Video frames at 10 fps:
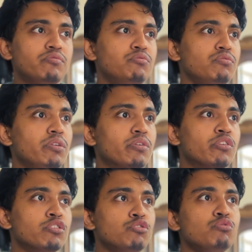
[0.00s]
You're going
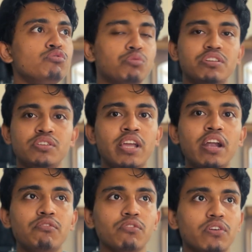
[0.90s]
to choose words
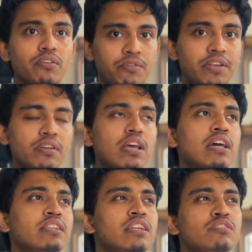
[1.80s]
carefully, right?
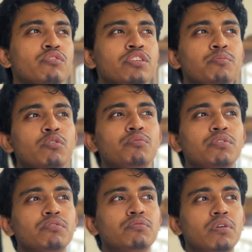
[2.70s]
That is going to improve
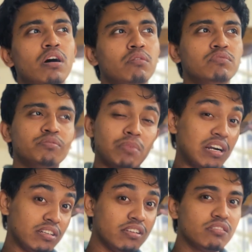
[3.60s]
your
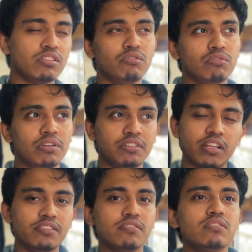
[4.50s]
smartness, your
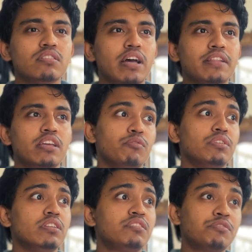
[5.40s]
intelligence. I think your
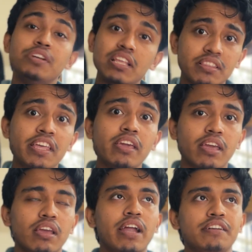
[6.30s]
critical
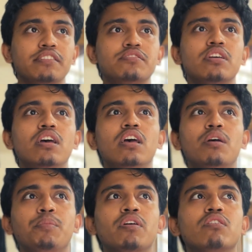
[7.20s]
thinking, at least,
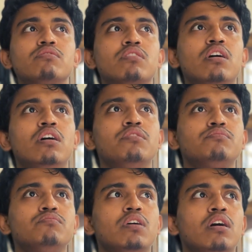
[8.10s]
because
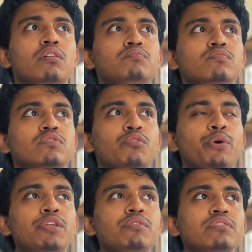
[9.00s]
when
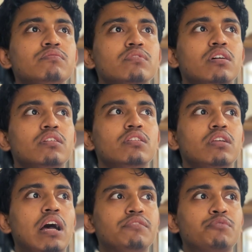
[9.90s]
you are
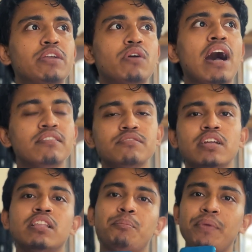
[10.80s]
trying to understand
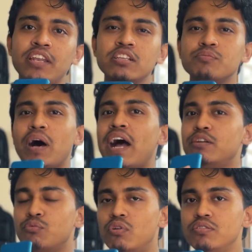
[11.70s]
the meanings behind
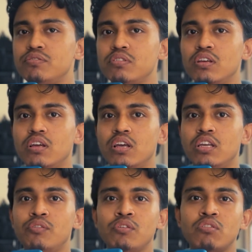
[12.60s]
words,
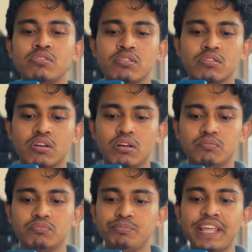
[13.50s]
you're not just
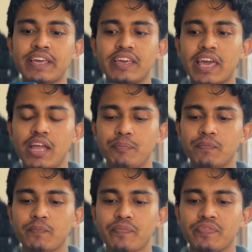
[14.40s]
playing a game,
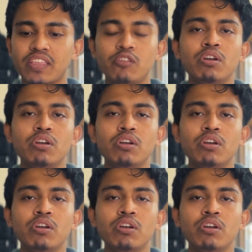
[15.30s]
you're